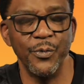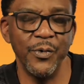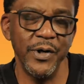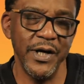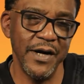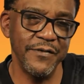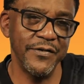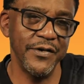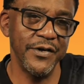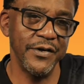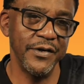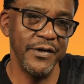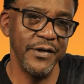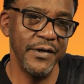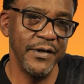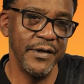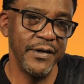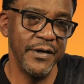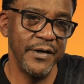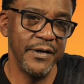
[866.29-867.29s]
Whatever
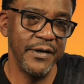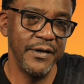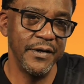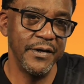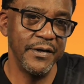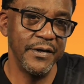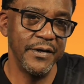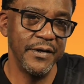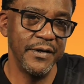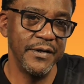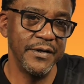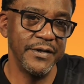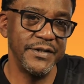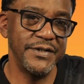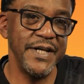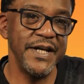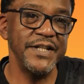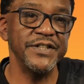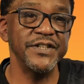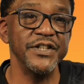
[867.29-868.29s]

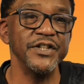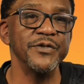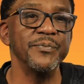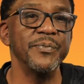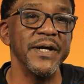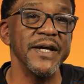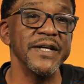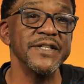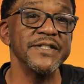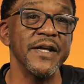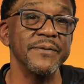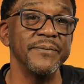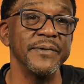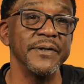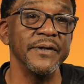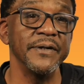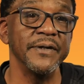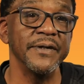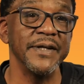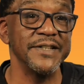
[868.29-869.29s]
station is playing
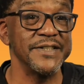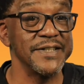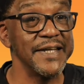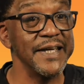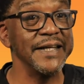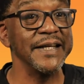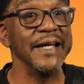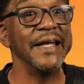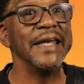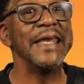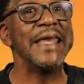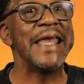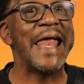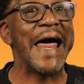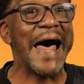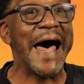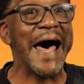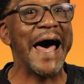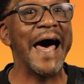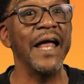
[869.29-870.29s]
something that's getting a
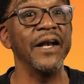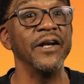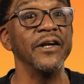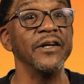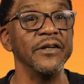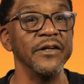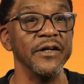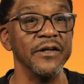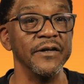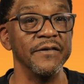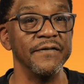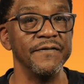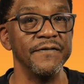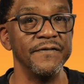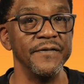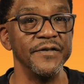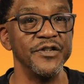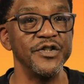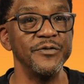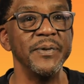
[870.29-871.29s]
lot of
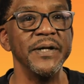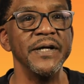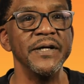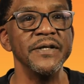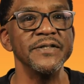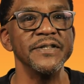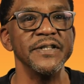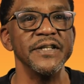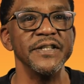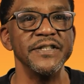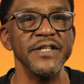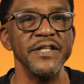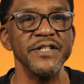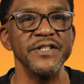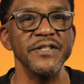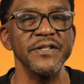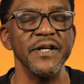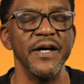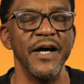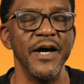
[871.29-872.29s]
spins and
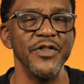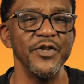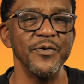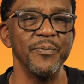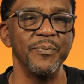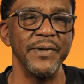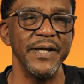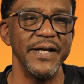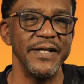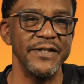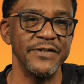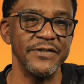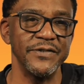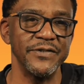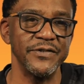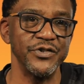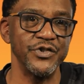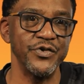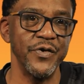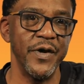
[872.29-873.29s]
attention, other
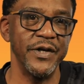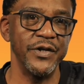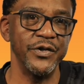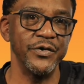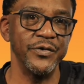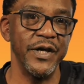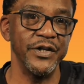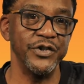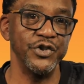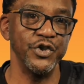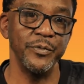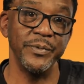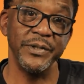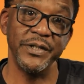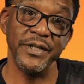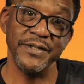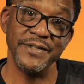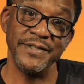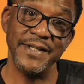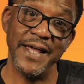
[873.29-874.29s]
places are trying to do that too,
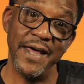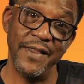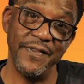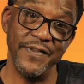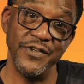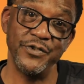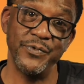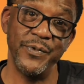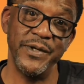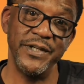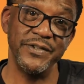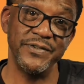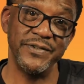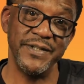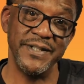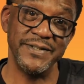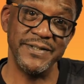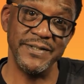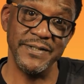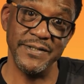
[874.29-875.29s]
because now this radio
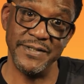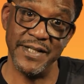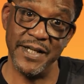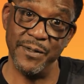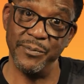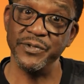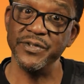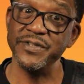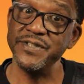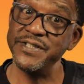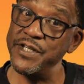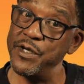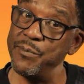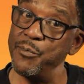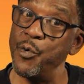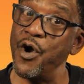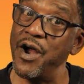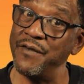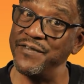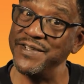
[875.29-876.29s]
station is able to sell
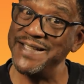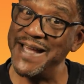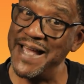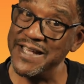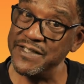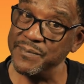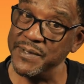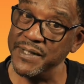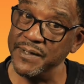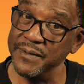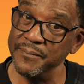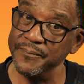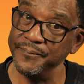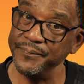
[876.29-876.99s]
more advertisement.